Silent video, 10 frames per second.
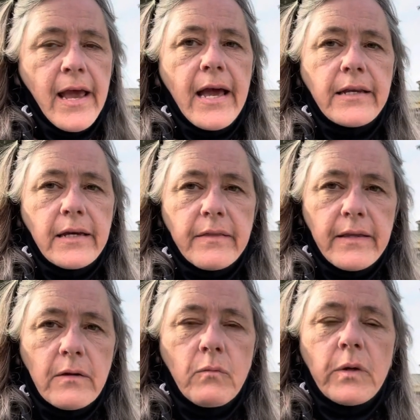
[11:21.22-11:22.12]
And yet,
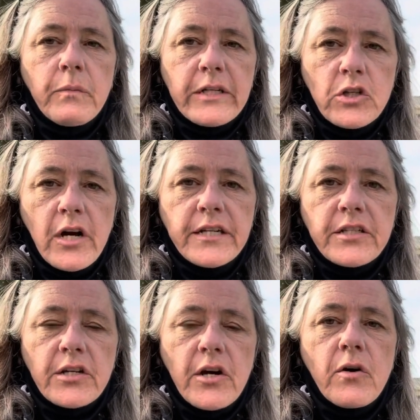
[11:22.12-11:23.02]
then when we try to
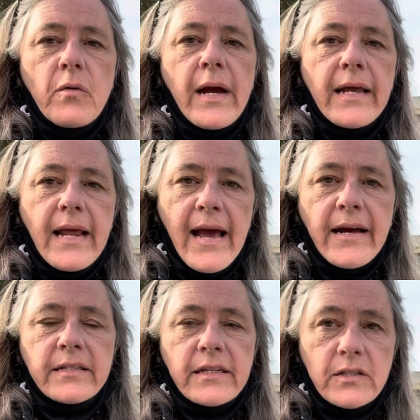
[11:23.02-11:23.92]
go and
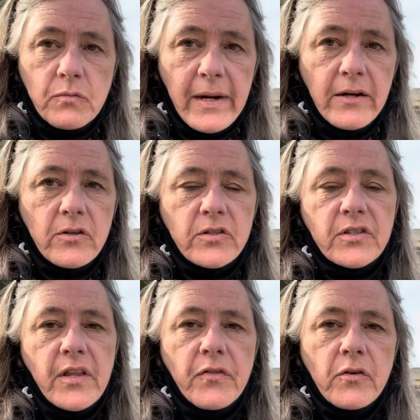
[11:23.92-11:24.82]
access records
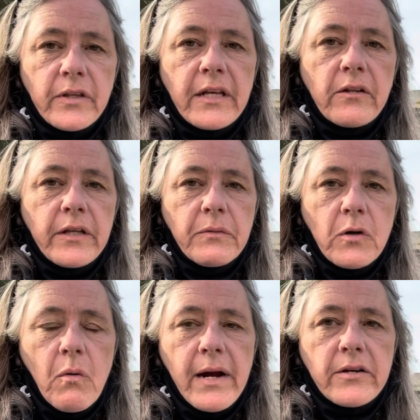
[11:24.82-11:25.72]
that they're legally
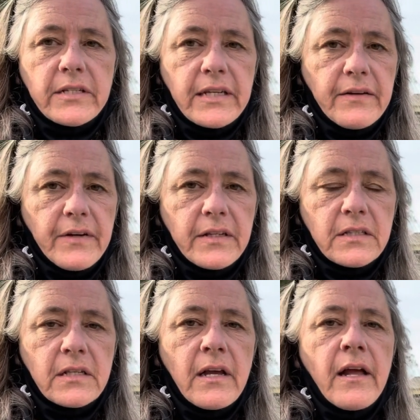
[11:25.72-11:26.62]
required to give
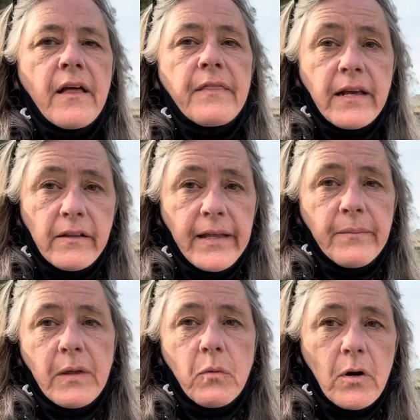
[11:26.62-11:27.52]
us, they
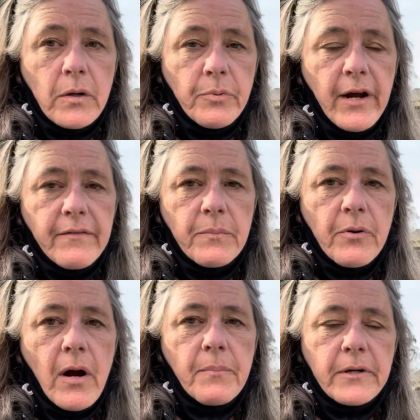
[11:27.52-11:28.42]
claim that we're on private
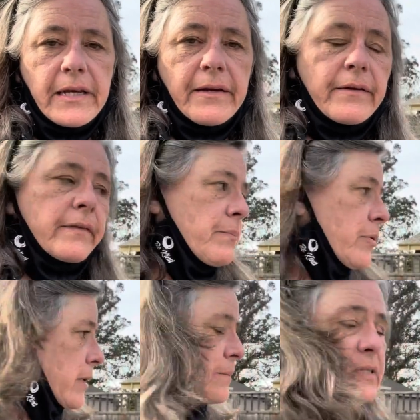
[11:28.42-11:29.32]
property. And they
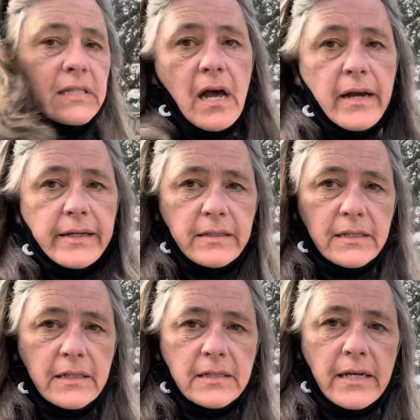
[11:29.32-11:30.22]
put up signs
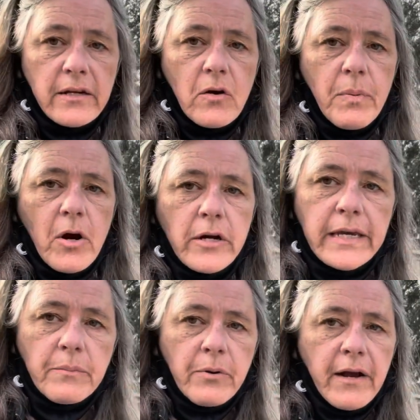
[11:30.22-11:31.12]
that say no
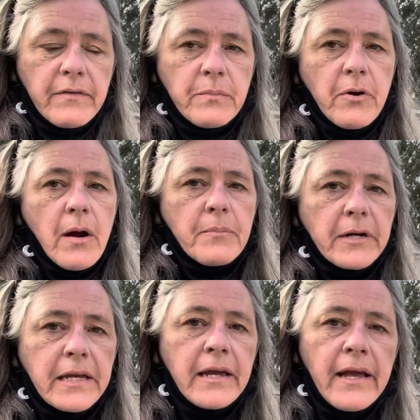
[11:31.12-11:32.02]
parking, private
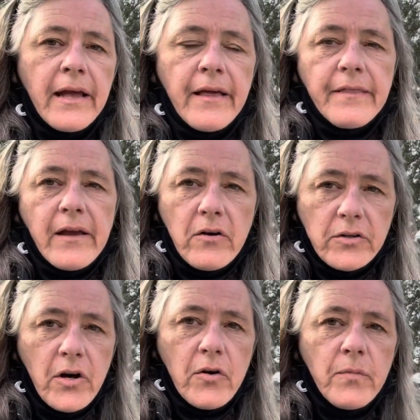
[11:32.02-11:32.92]
property. They aren't
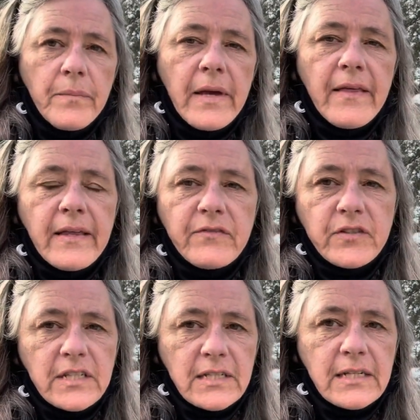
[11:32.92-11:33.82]
home and they've
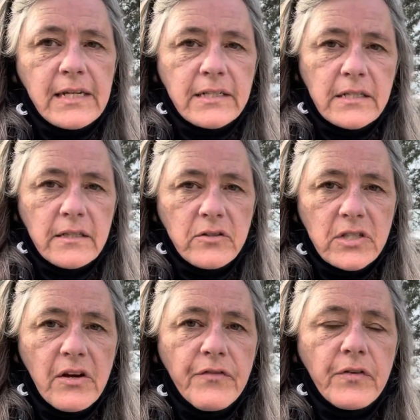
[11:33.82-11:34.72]
disconnected their
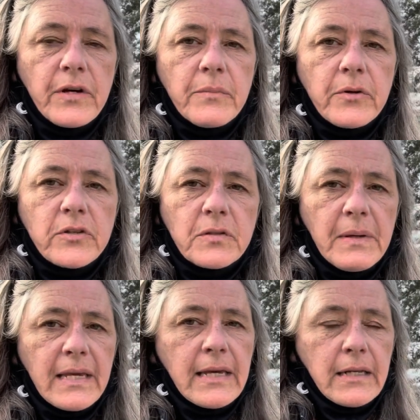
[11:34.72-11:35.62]
cell phone numbers,
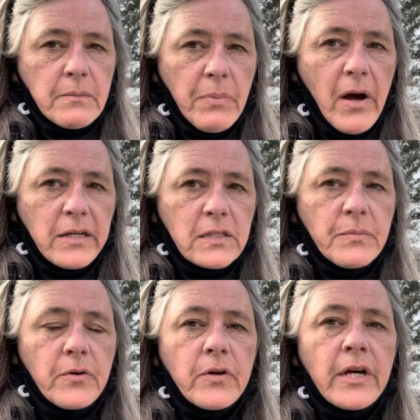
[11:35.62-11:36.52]
making it
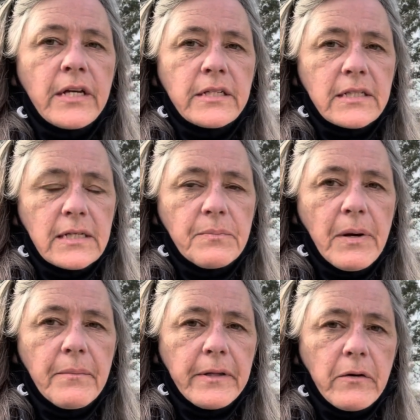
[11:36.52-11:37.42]
impossible to see
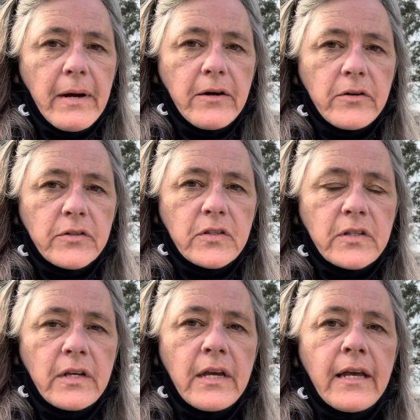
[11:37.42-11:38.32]
public
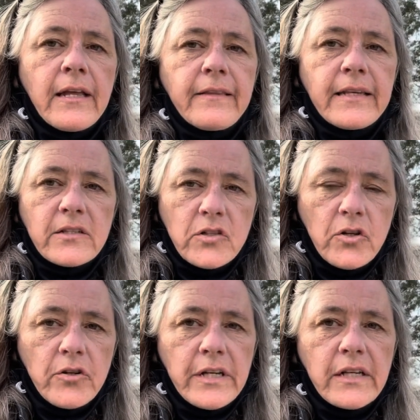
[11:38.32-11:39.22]
records. These
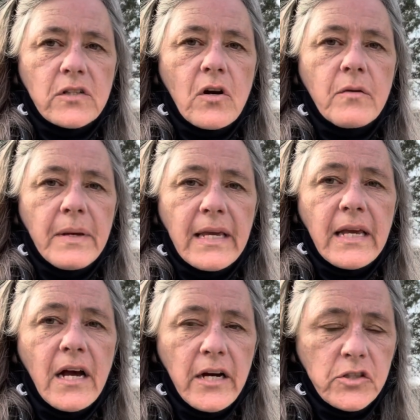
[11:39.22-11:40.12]
attorneys are
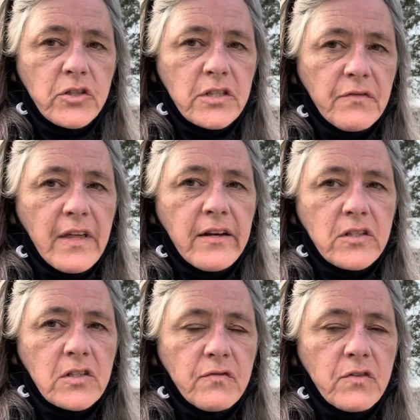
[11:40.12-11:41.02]
making hundreds of
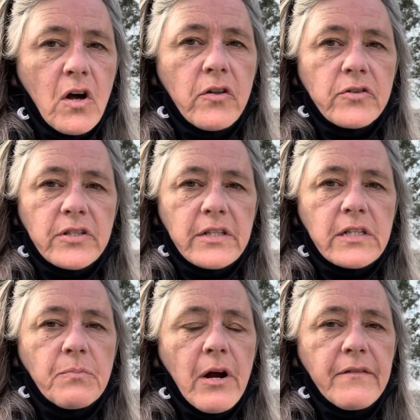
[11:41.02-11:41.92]
thousands of dollars in
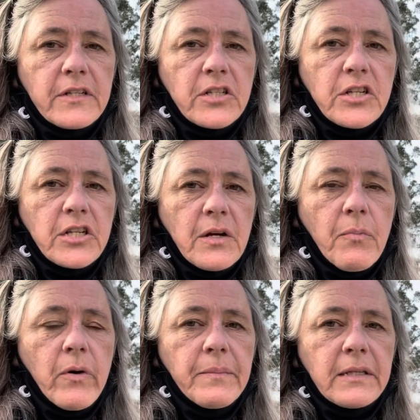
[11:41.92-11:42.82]
these private judging
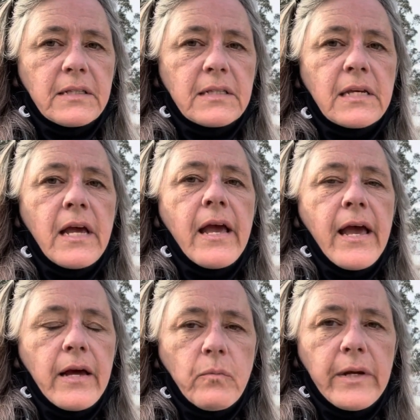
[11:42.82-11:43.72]
appointments,
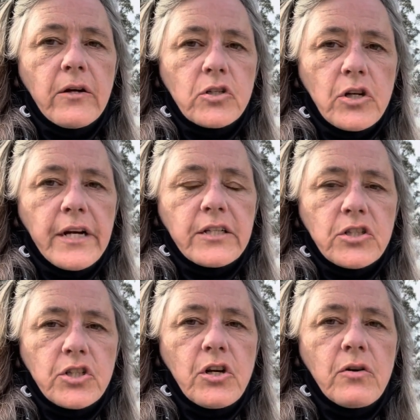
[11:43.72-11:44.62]
and we are trying to
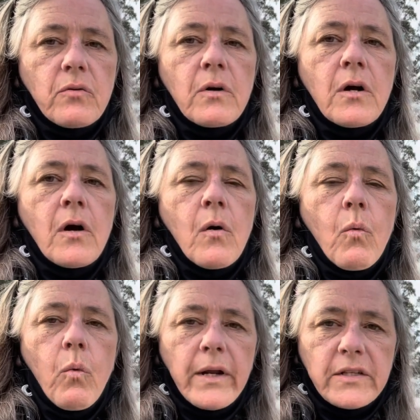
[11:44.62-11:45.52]
show
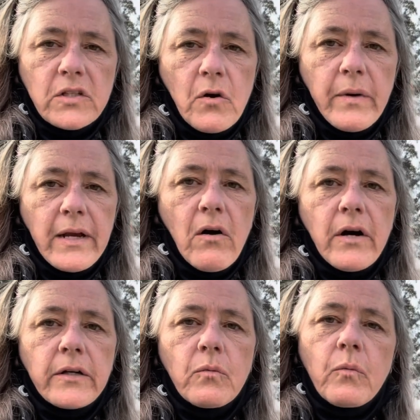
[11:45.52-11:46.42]
what is going
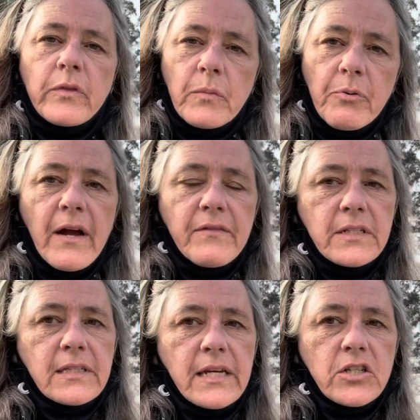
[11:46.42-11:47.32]
on with the
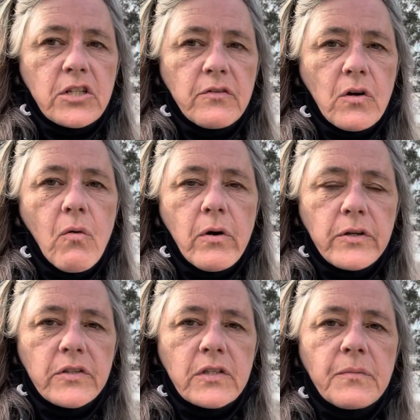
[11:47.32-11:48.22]
privatization of the
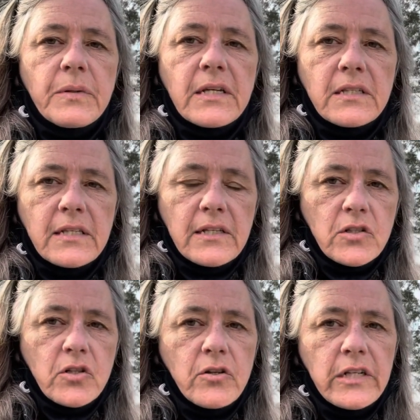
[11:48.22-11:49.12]
courts because these
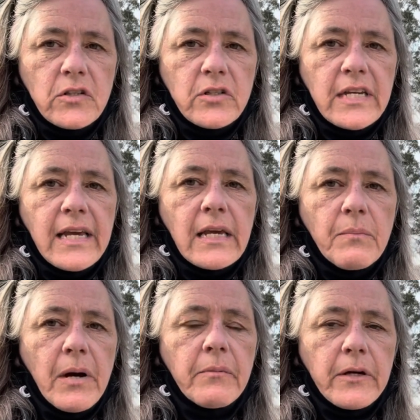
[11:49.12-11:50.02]
attorneys are taking
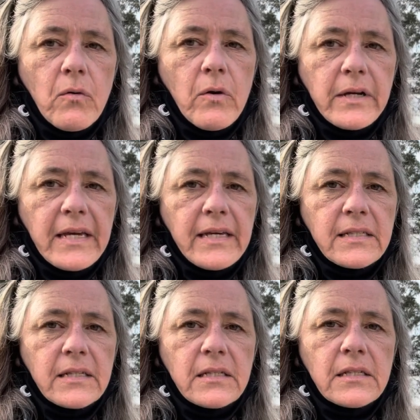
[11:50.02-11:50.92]
public court
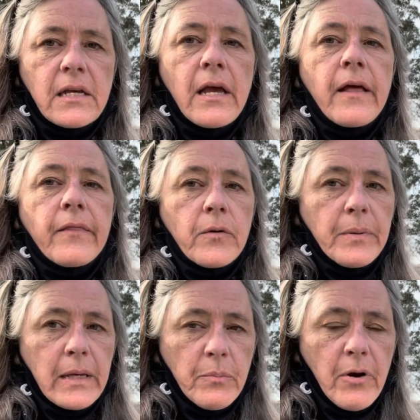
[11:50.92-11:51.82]
cases they're
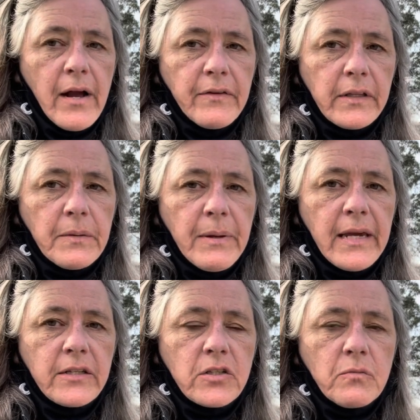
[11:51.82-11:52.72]
being privately
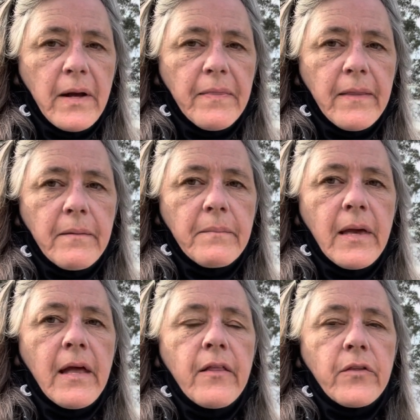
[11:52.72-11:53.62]
paid to run them.
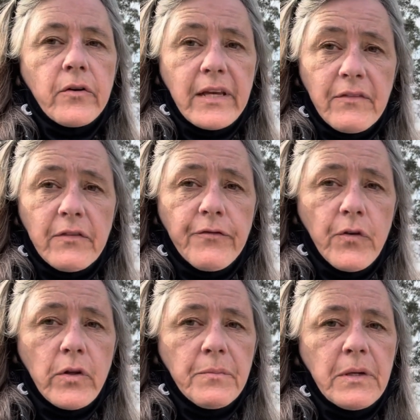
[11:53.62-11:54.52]
They're given
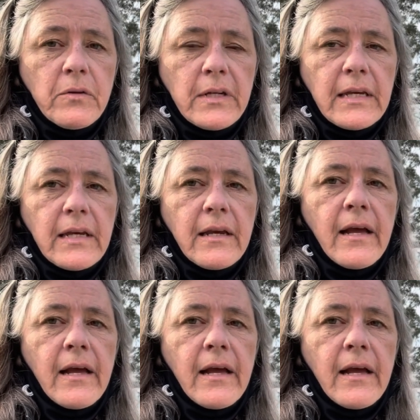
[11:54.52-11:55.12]
full immunity.